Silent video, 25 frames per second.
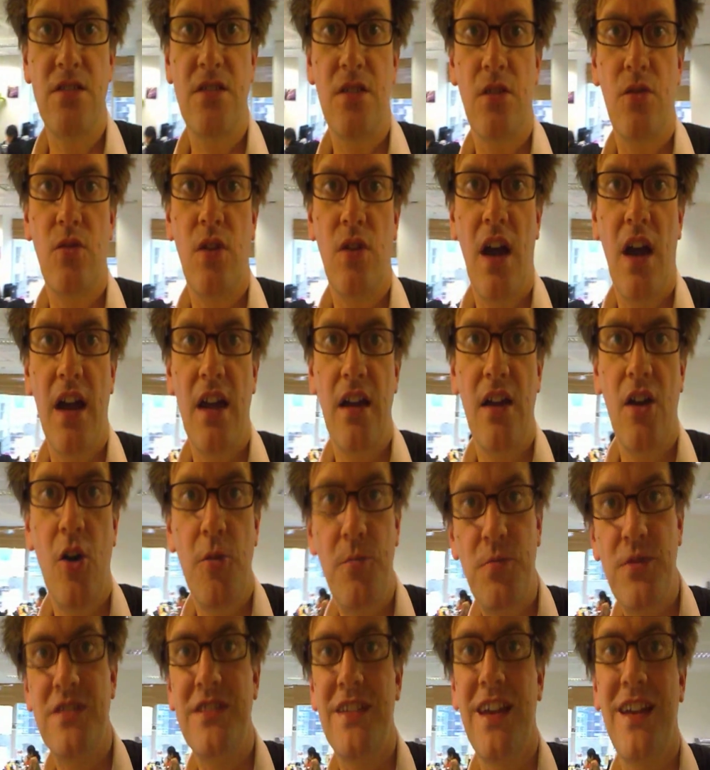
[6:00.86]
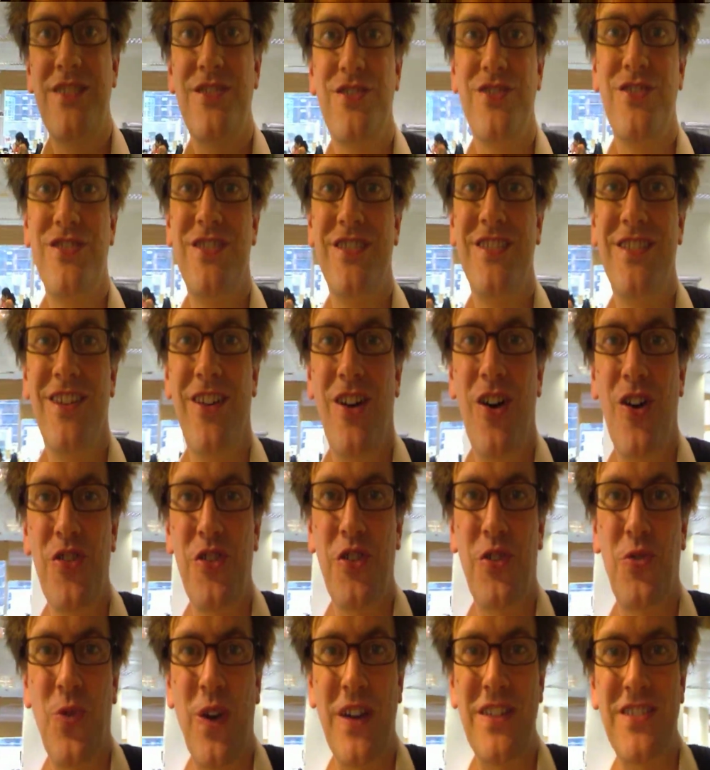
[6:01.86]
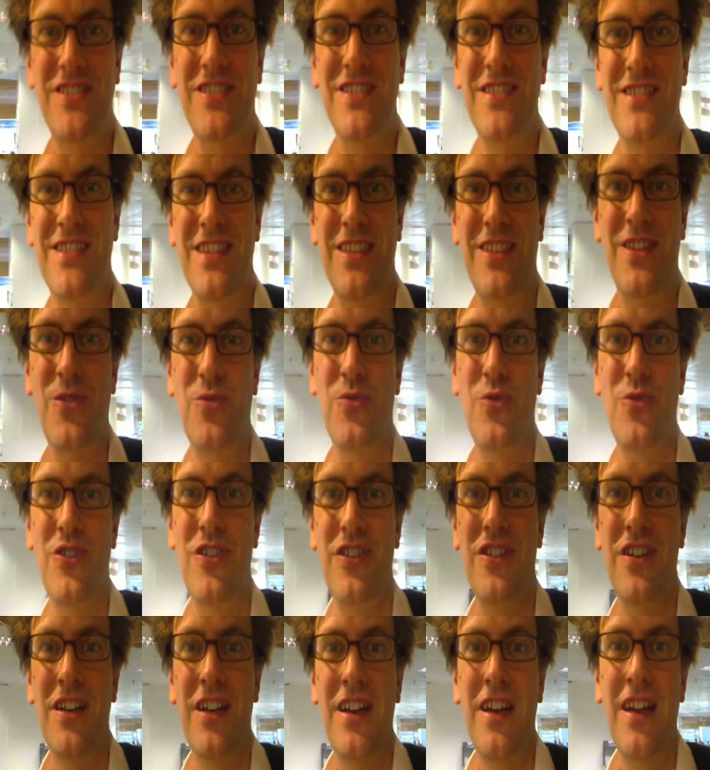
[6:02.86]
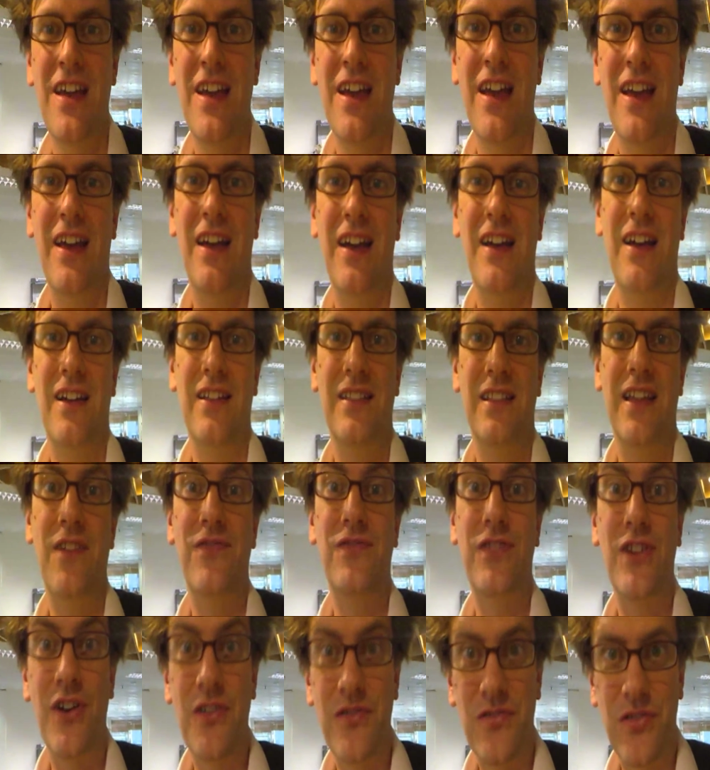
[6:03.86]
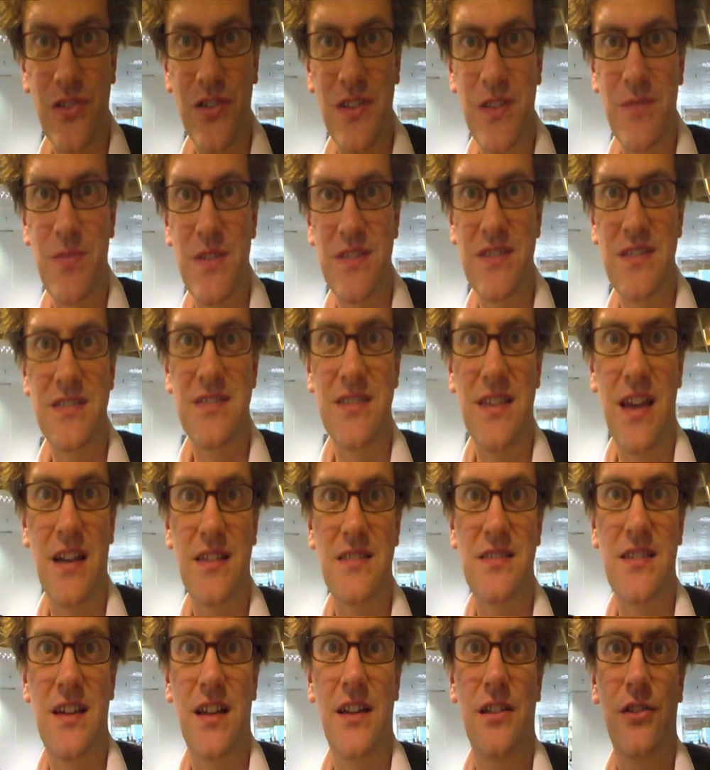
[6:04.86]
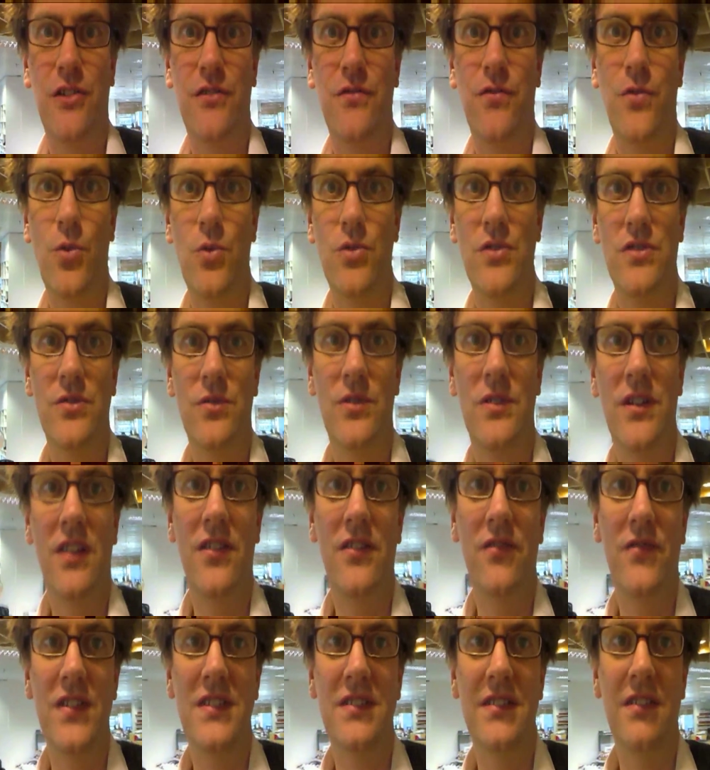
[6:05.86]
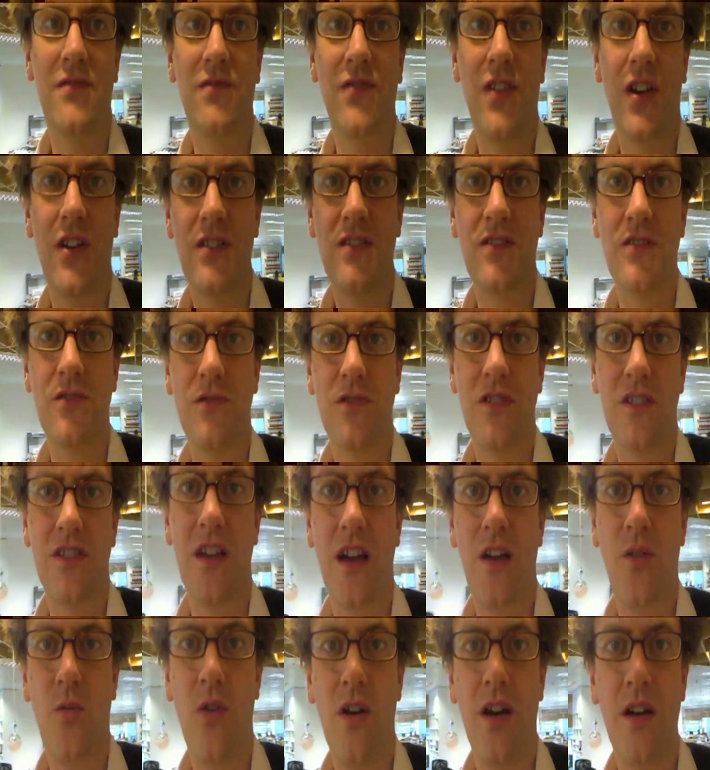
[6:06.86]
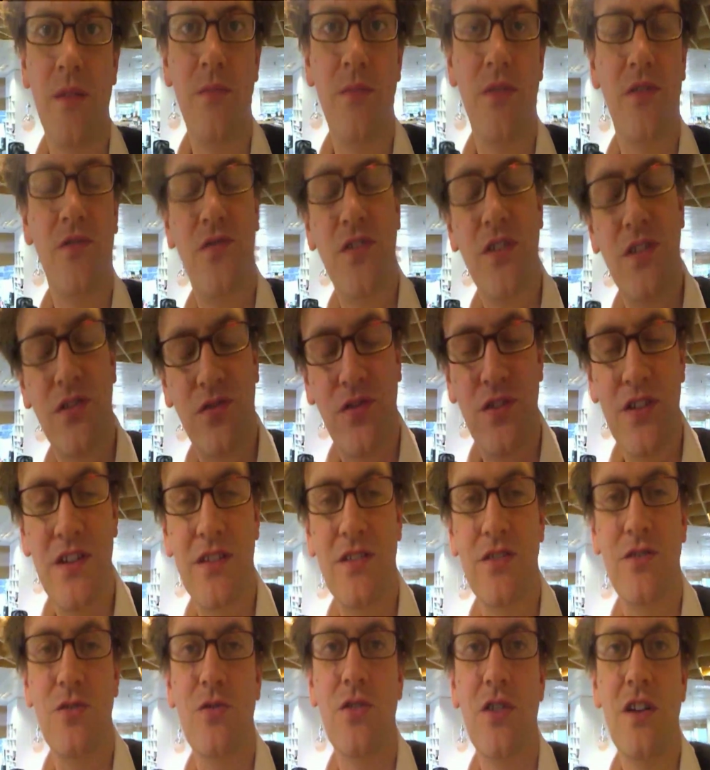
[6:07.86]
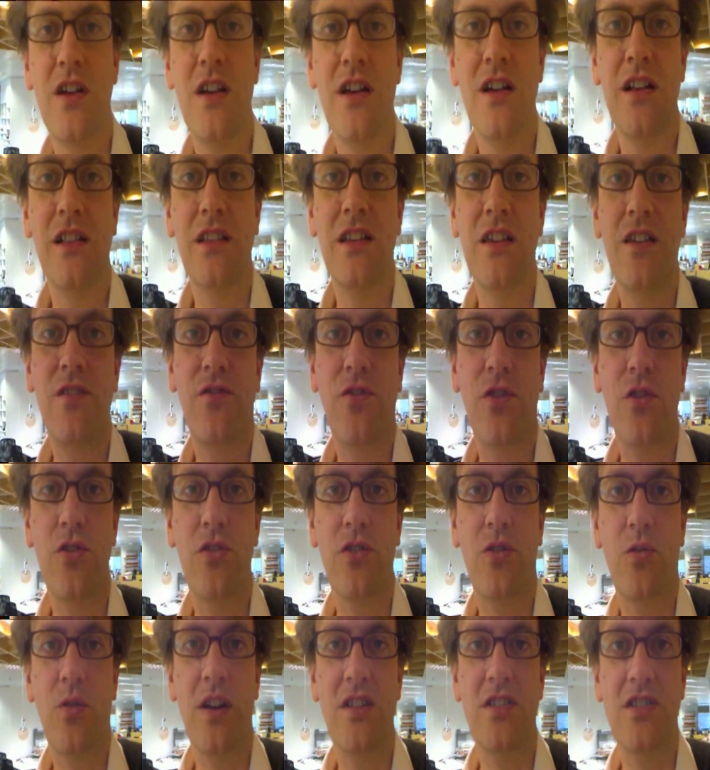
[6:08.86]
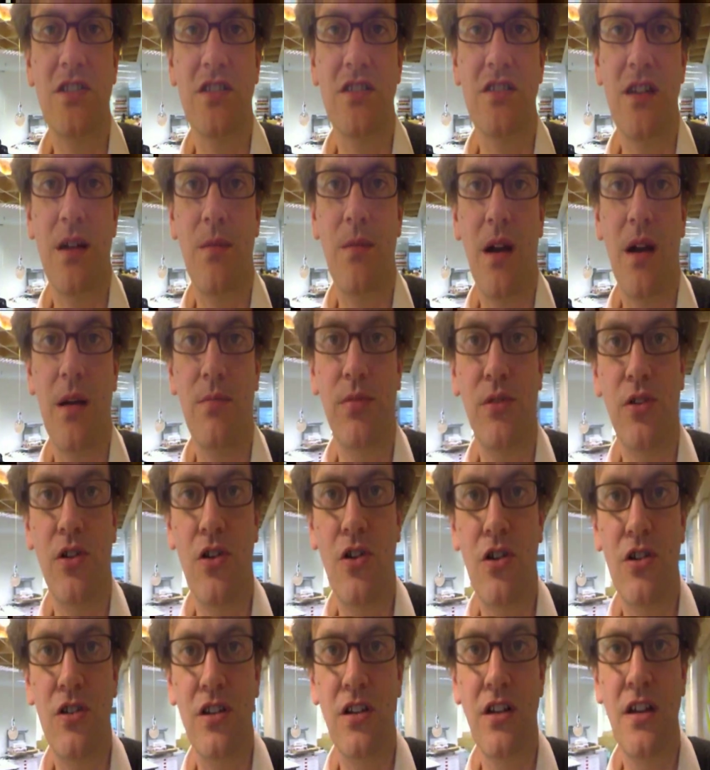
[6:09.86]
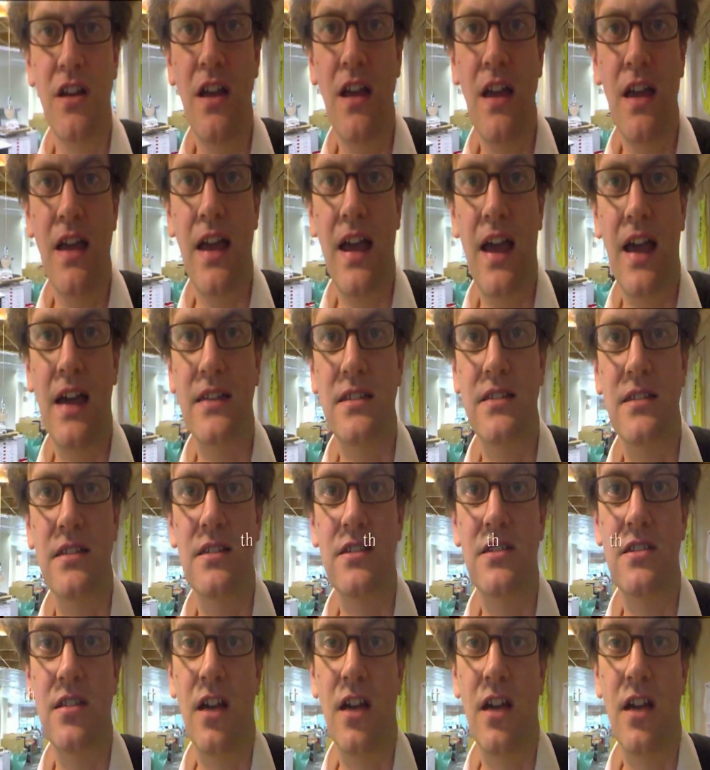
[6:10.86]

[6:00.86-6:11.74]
So I hope this answers all the questions that there were left over in Business Next, and I look forward to another visit very soon to Taiwan, but feel free to leave further questions on my blog at